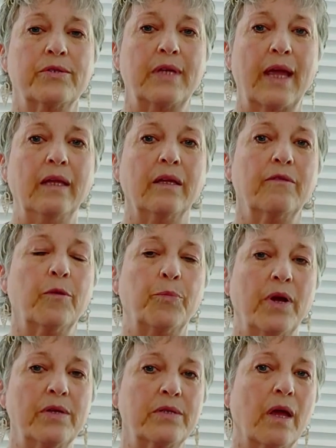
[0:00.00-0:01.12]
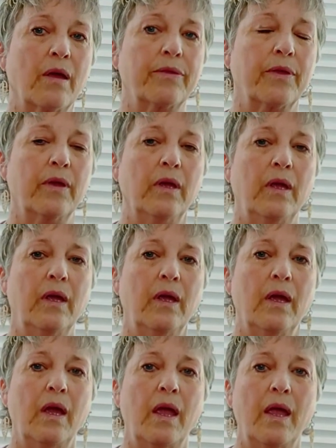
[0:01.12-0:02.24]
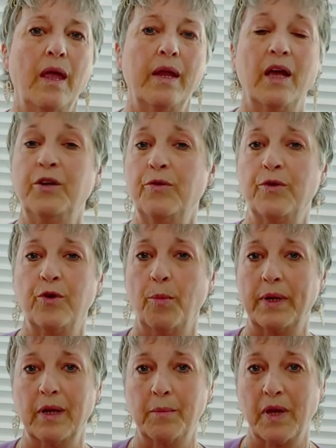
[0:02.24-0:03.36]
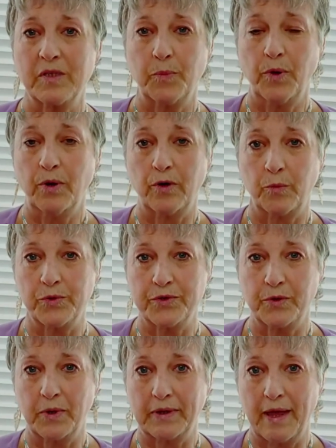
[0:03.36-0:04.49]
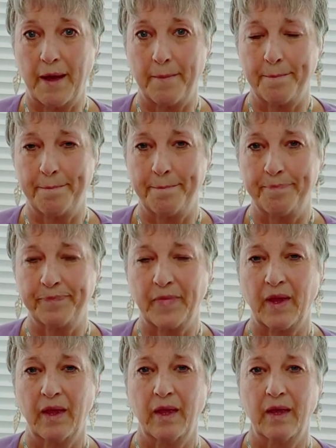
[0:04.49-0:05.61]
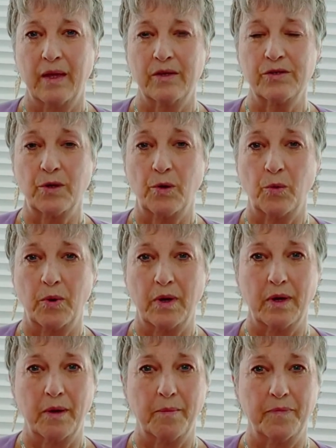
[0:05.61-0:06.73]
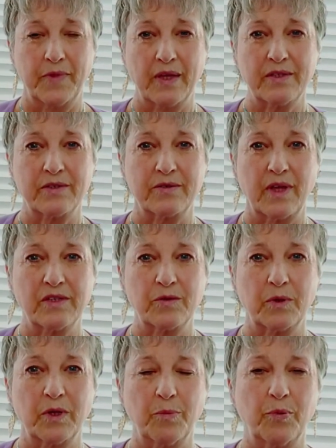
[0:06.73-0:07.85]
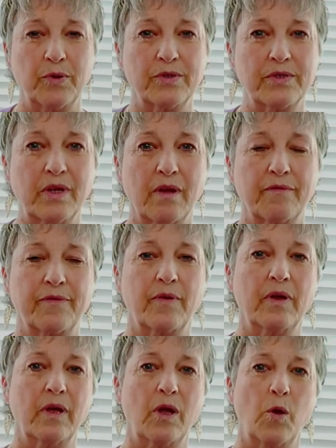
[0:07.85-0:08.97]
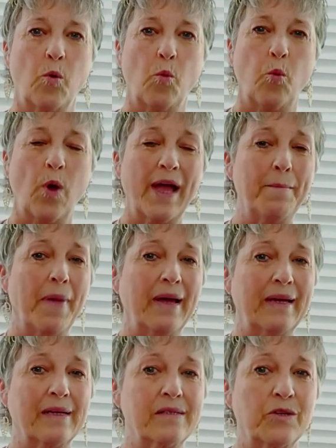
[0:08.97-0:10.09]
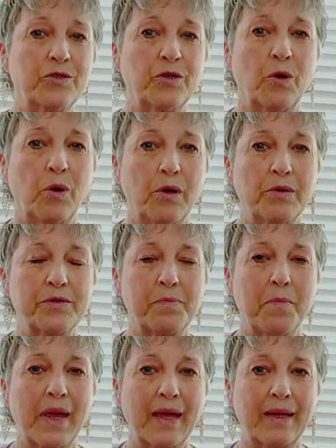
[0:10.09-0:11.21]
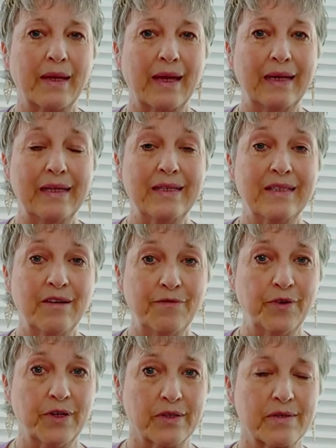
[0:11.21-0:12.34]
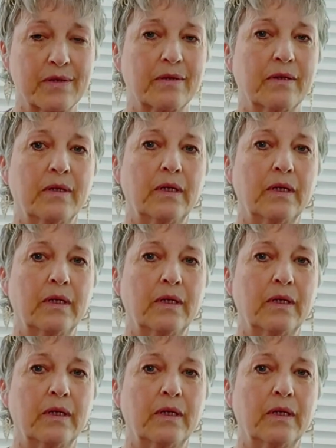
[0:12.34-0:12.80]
daily for breast health. And I knew that nobody in my support group was doing that. So that's really important stuff. Why might essential oils make any difference?